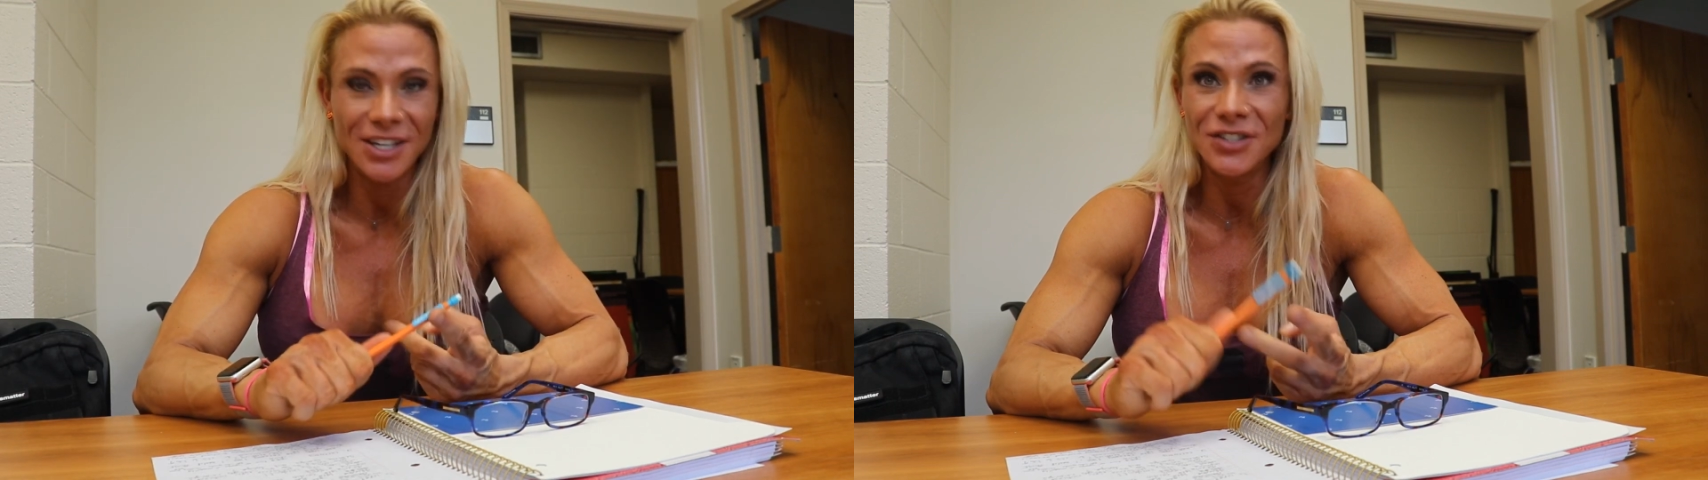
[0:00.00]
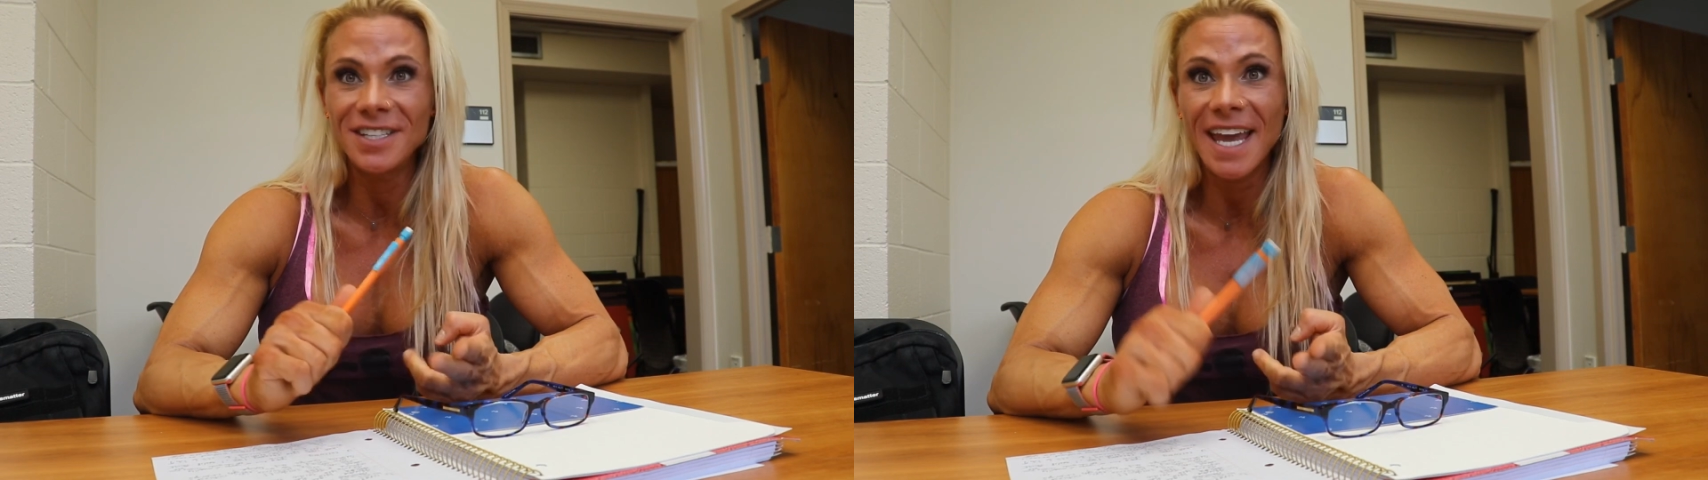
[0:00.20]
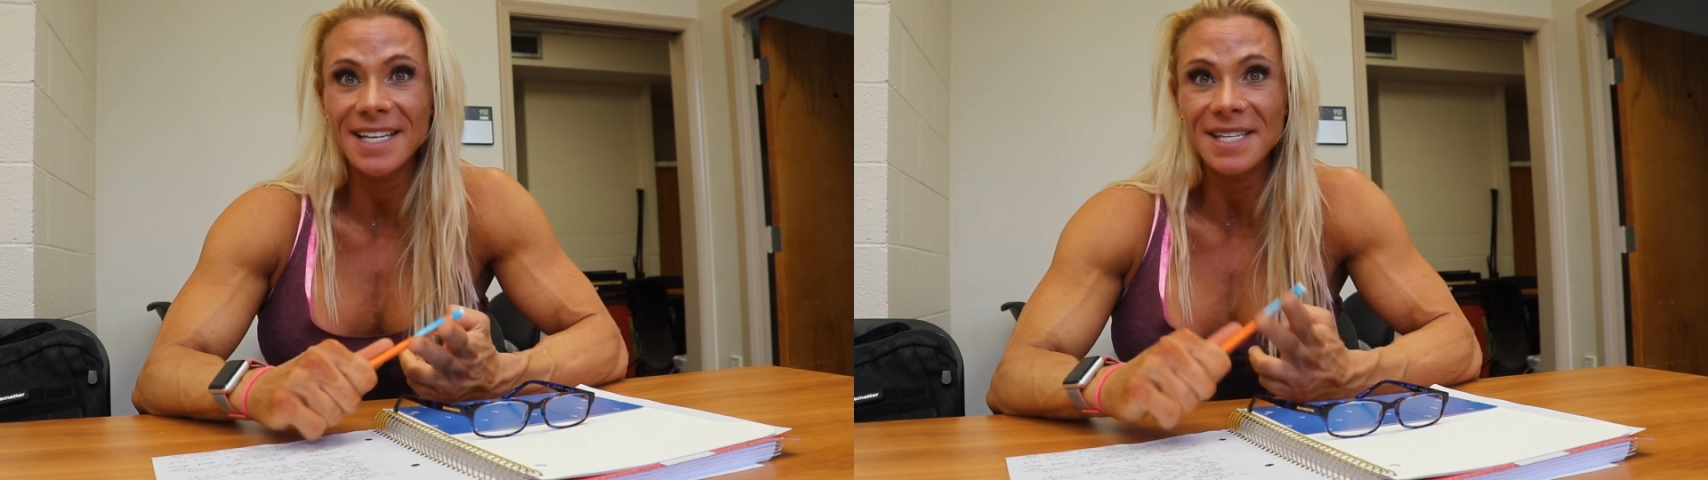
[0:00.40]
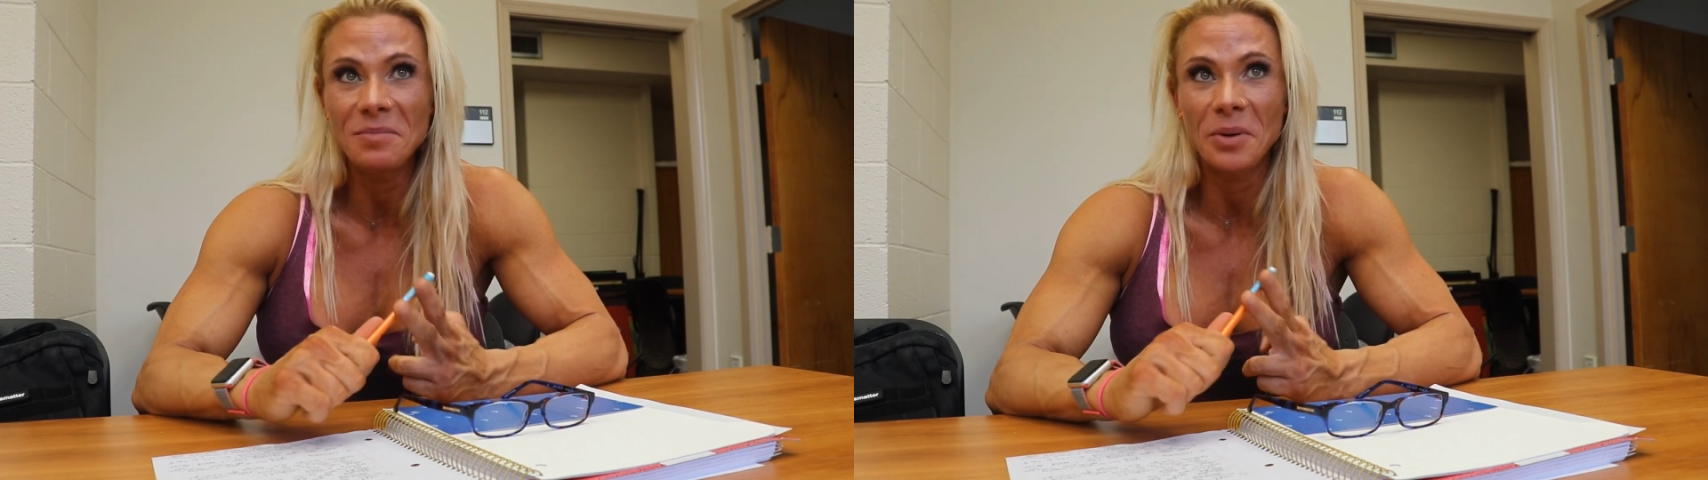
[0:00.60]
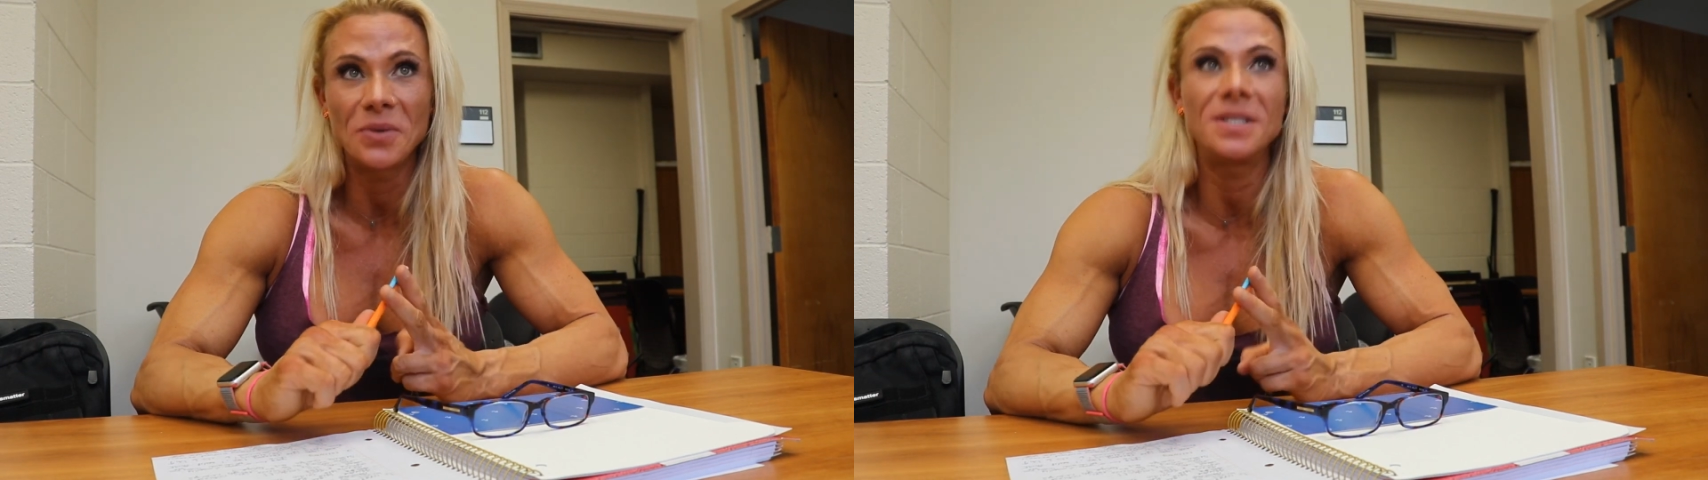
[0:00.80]
I use
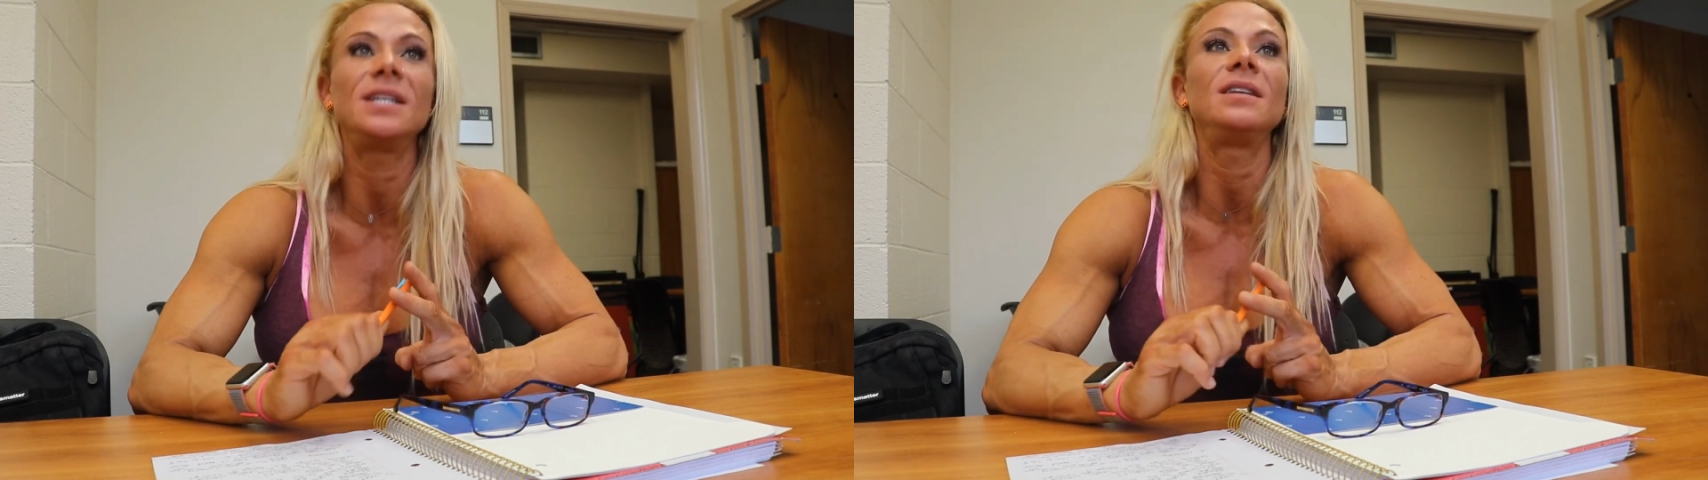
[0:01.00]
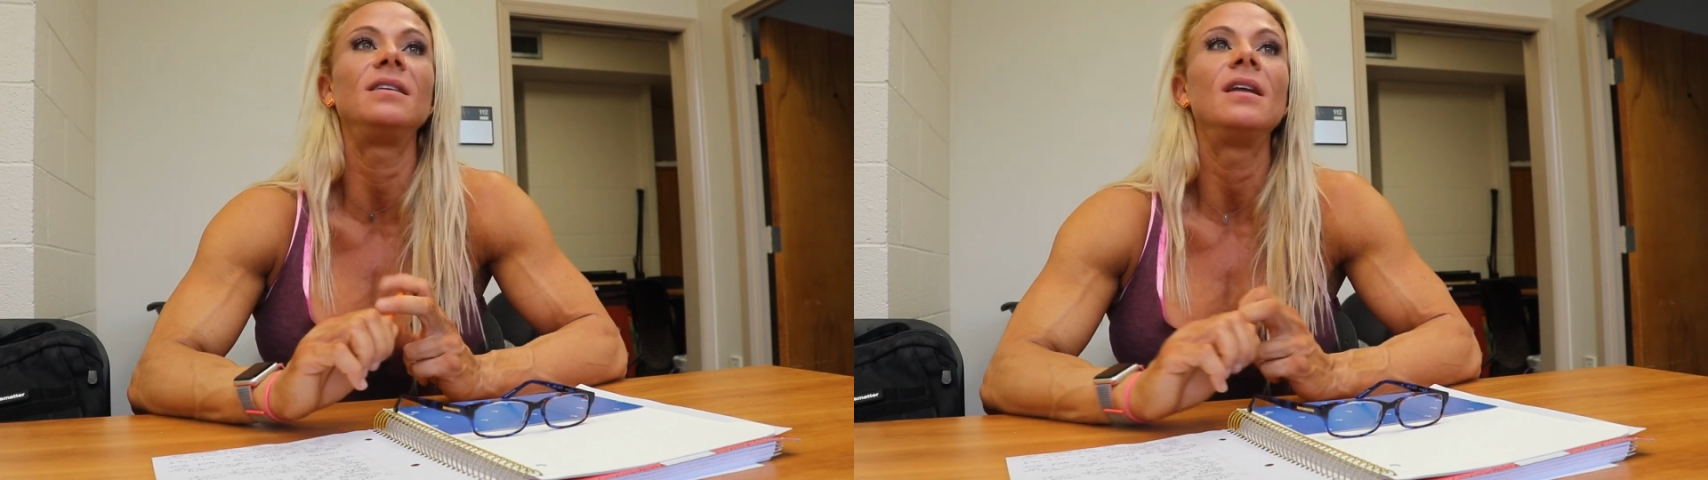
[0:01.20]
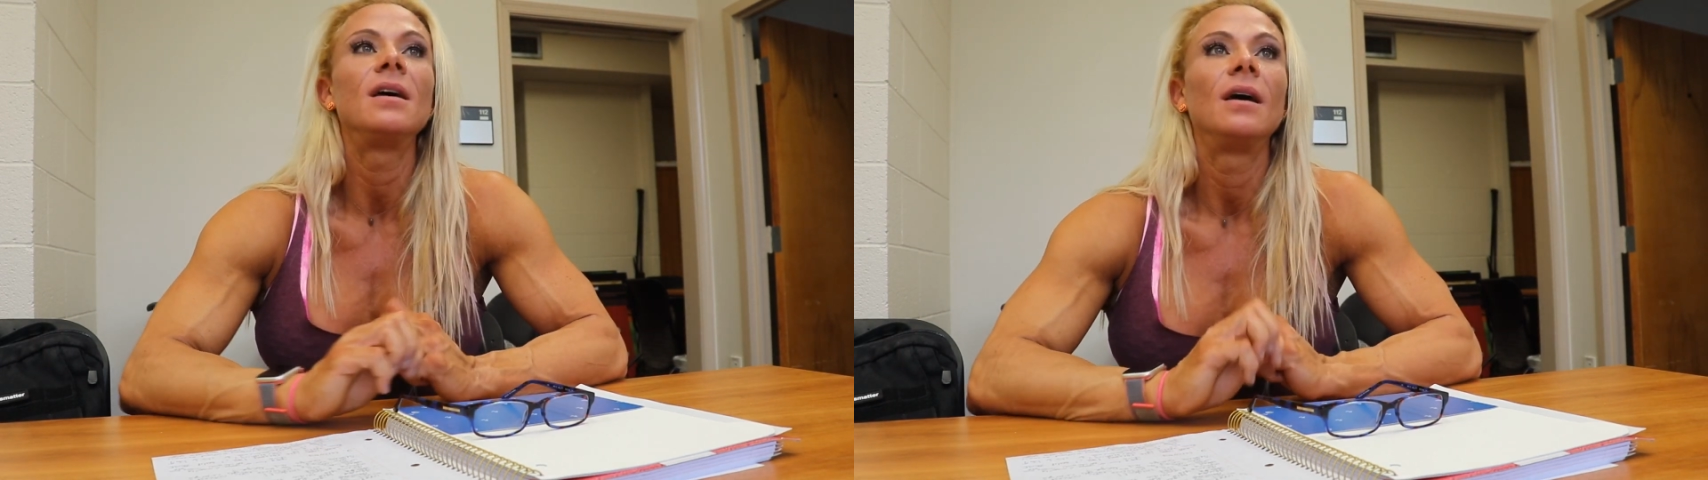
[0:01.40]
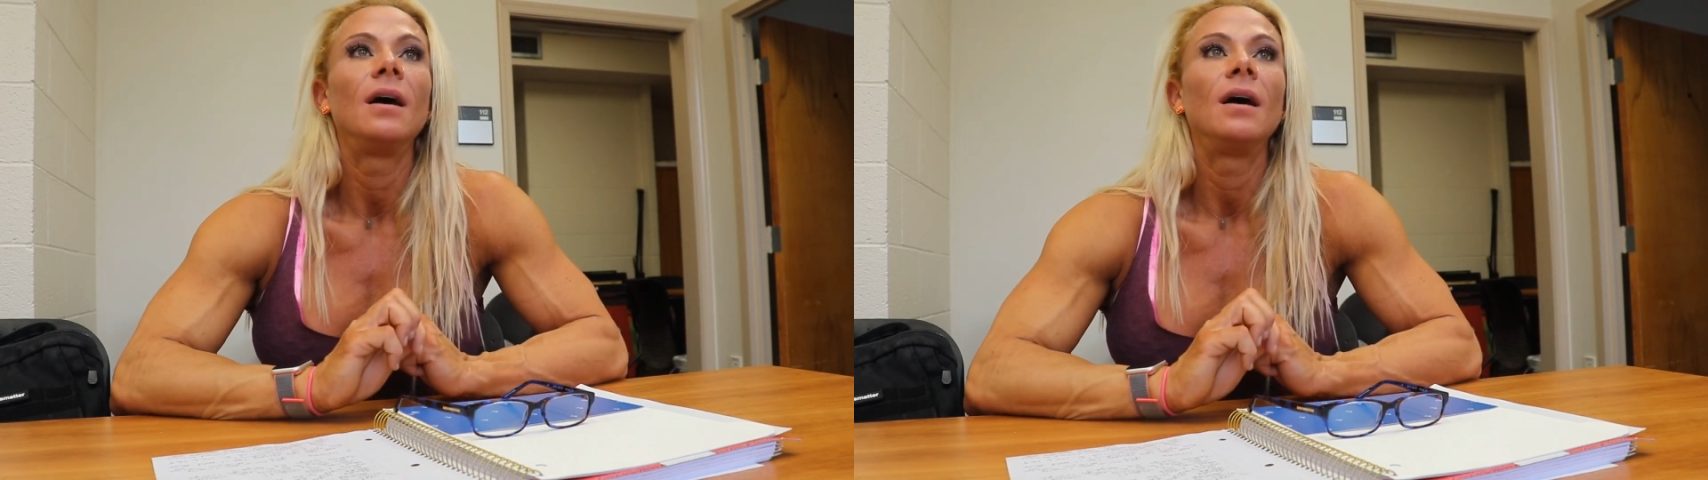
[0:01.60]
casein protein.